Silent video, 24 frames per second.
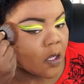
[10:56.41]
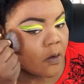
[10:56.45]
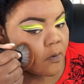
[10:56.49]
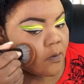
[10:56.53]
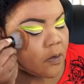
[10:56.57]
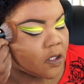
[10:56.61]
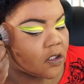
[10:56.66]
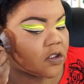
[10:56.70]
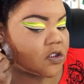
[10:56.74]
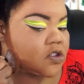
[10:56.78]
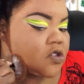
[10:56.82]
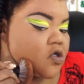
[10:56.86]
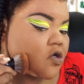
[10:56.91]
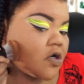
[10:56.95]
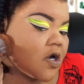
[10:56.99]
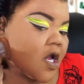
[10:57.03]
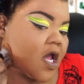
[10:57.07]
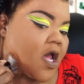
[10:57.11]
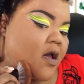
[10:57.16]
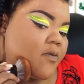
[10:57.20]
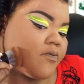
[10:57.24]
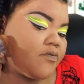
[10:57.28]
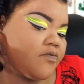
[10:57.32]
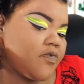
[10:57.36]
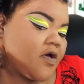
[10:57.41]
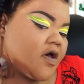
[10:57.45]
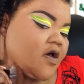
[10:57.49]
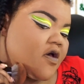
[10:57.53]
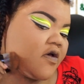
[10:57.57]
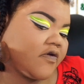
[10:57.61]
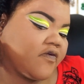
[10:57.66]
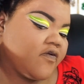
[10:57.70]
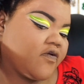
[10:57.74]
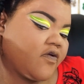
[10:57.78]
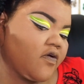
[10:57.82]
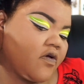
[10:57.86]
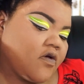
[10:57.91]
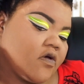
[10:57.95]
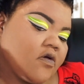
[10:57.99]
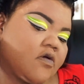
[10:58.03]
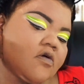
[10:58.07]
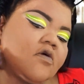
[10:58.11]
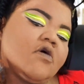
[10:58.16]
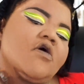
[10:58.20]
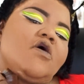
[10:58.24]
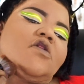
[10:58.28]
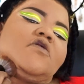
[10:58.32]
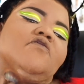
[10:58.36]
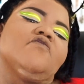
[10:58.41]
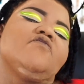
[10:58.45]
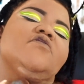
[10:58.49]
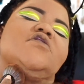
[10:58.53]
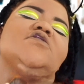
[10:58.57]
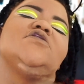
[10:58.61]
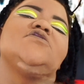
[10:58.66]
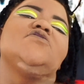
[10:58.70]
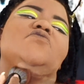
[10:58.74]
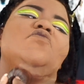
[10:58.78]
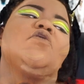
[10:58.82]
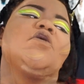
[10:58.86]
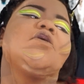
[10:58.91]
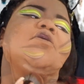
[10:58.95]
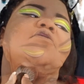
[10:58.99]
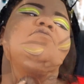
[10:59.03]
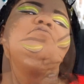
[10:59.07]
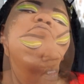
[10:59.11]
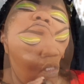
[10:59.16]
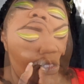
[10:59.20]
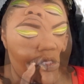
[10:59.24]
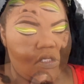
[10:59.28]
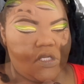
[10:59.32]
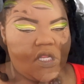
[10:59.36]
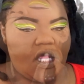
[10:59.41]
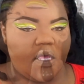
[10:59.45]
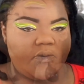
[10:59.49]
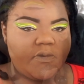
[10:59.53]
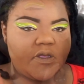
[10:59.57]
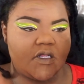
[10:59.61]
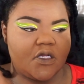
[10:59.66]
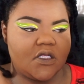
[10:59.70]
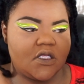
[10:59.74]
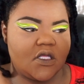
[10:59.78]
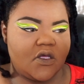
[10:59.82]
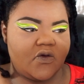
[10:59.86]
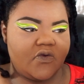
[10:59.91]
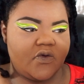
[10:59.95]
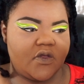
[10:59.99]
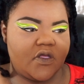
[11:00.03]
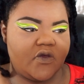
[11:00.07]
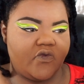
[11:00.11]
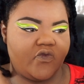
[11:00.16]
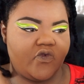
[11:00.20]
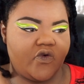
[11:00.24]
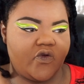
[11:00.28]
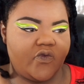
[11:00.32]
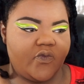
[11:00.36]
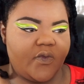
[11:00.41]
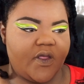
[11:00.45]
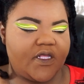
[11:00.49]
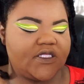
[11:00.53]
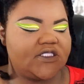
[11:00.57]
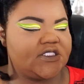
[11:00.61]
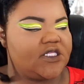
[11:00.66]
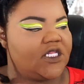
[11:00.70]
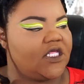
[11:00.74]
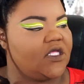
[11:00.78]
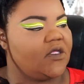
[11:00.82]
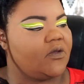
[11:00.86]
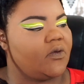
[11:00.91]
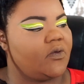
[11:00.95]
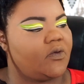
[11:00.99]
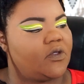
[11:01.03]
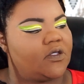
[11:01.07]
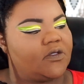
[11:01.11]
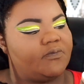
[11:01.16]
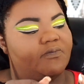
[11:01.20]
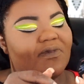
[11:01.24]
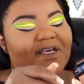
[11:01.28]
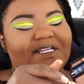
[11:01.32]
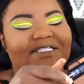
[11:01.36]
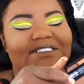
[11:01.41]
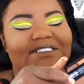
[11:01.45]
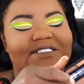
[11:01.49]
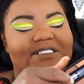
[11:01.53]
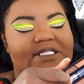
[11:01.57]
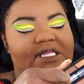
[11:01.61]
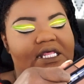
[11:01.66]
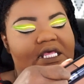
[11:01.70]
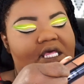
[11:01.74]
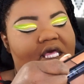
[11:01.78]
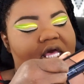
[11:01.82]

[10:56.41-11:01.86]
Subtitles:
make sure I buff all of this away. Now I'm going to go in with my Sleek